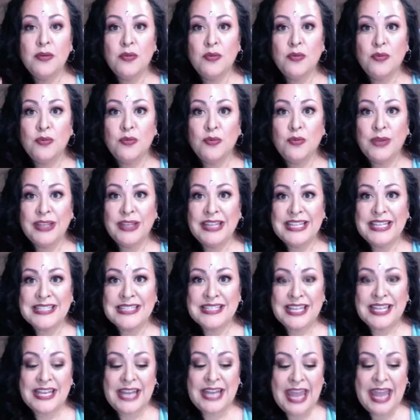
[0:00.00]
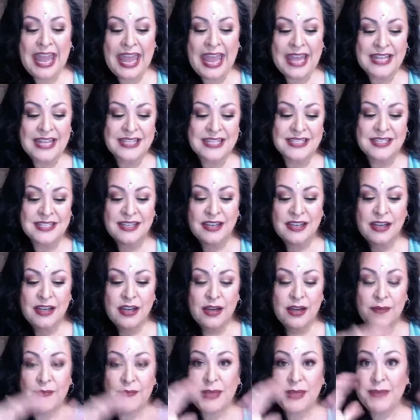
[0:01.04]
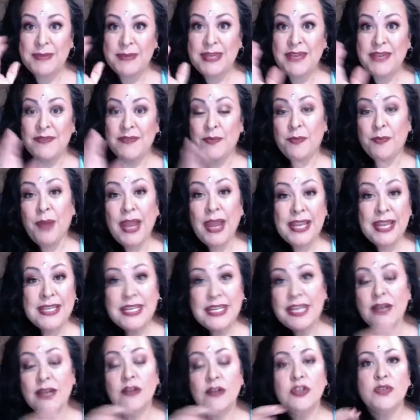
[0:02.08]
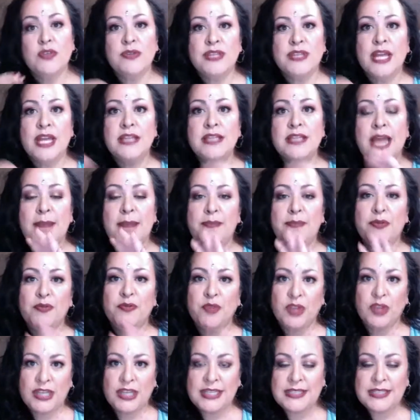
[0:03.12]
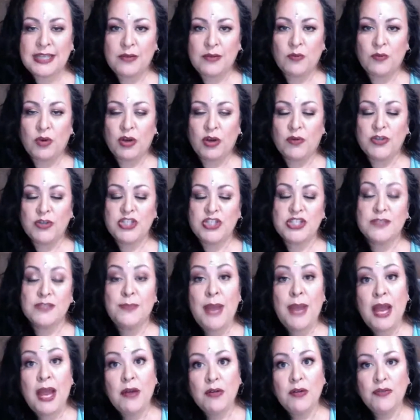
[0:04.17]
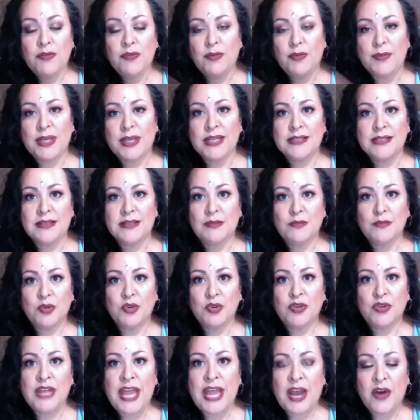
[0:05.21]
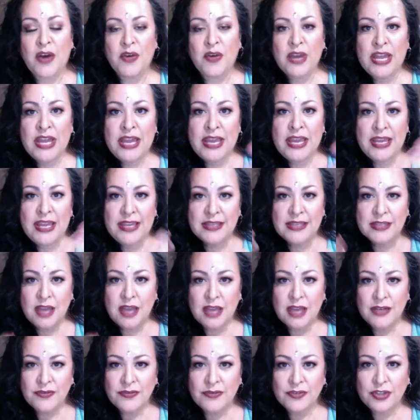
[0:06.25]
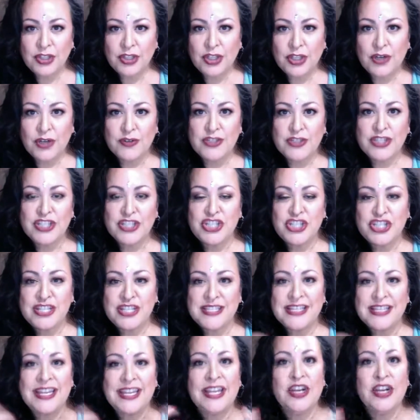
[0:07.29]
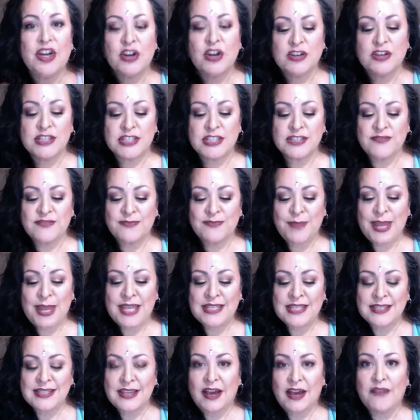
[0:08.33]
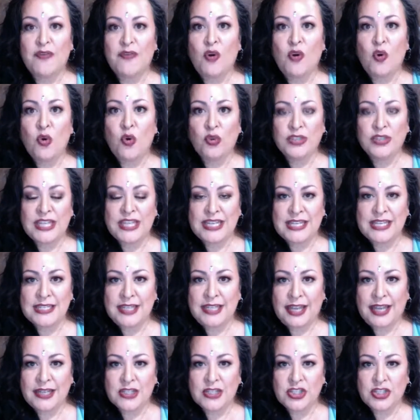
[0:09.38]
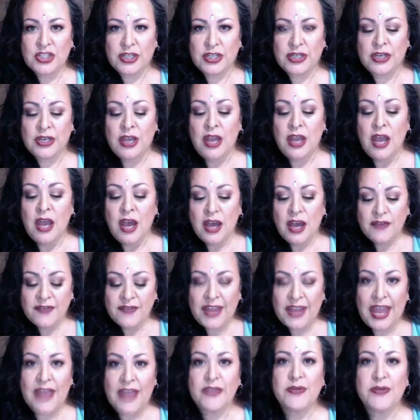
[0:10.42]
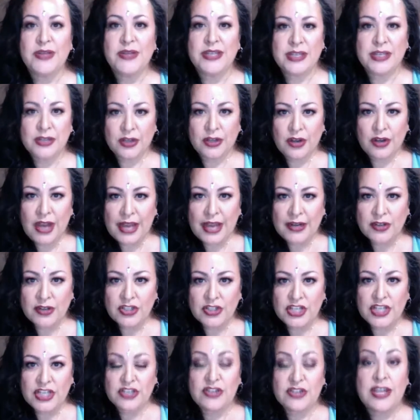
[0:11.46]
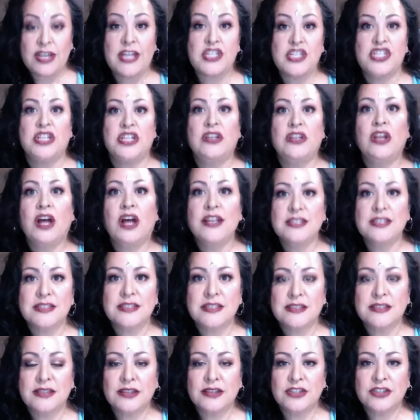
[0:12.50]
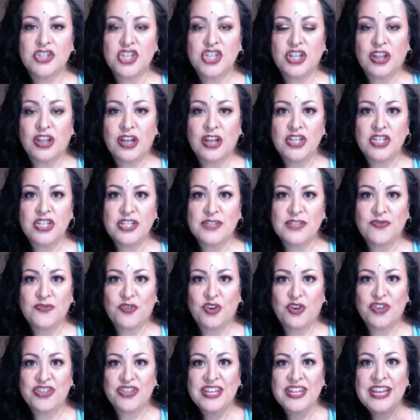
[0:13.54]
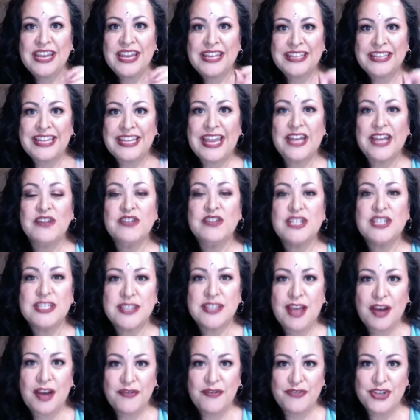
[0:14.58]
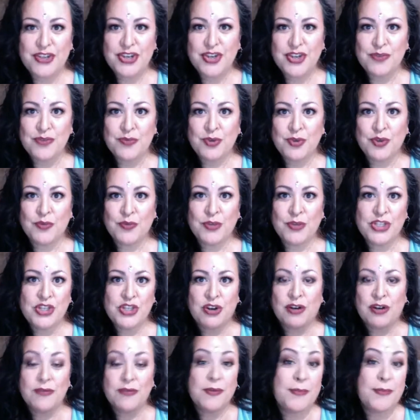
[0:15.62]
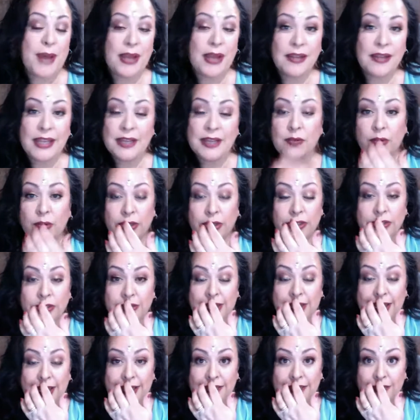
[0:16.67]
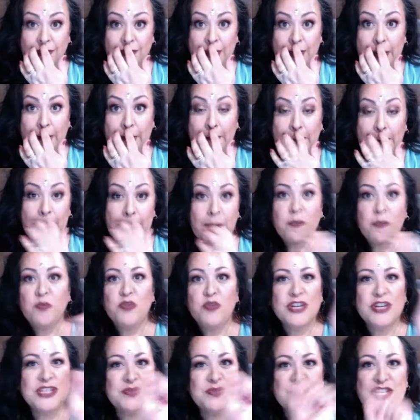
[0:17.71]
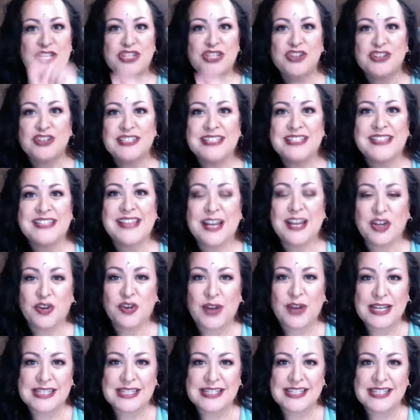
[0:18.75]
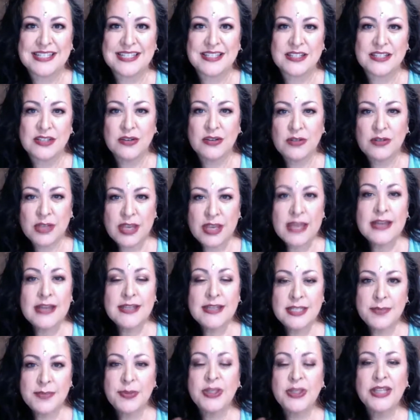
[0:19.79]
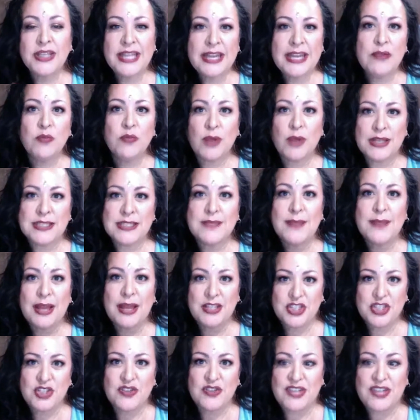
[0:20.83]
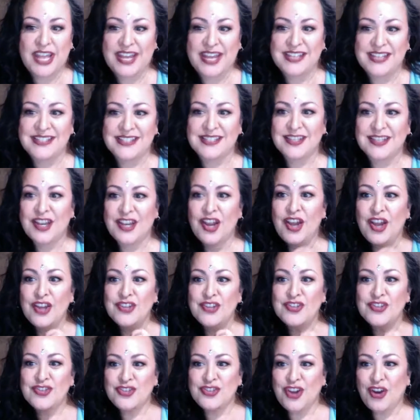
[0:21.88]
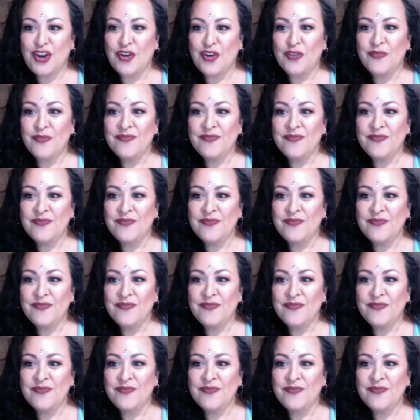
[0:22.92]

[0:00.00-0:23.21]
and maybe even binding or doing that type of releasing work, which is powerful because the moon now is kind of cloaked. She's in her space of holding intention, of gathering in her energy so that she launches forth the energies of the new moon, which are in about like 1 or 2 days from now, just when you start to see that crescent. So typically it runs about 2 days. So,